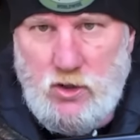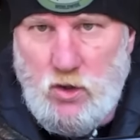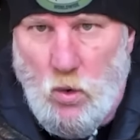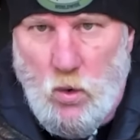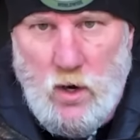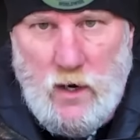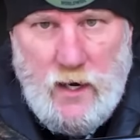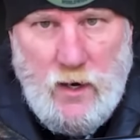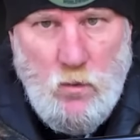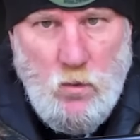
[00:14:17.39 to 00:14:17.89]

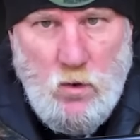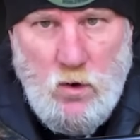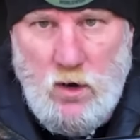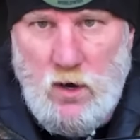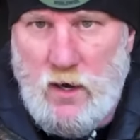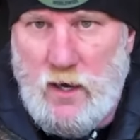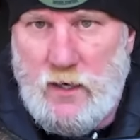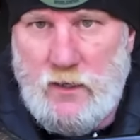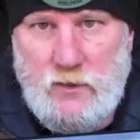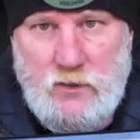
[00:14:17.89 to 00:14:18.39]

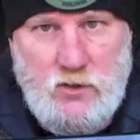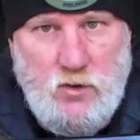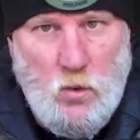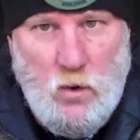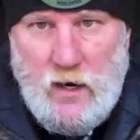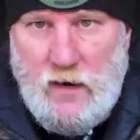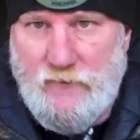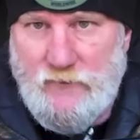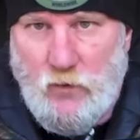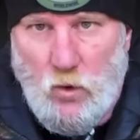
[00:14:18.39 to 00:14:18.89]
twenty-one,
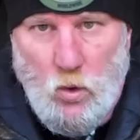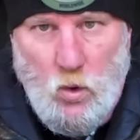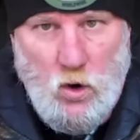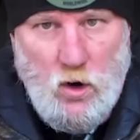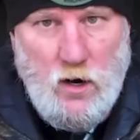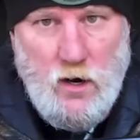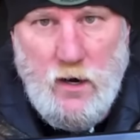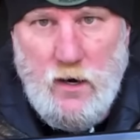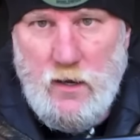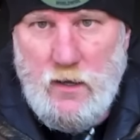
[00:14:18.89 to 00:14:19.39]

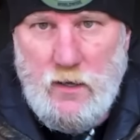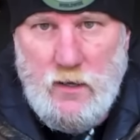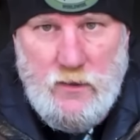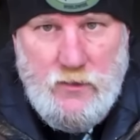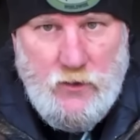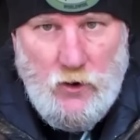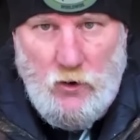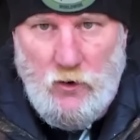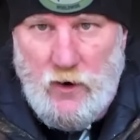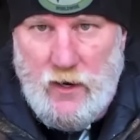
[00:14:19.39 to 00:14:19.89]
twenty-four,
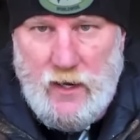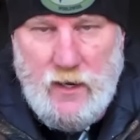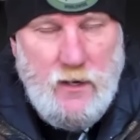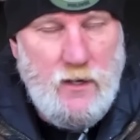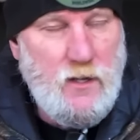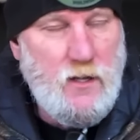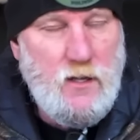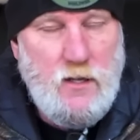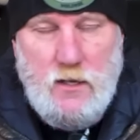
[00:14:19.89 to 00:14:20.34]
thirty.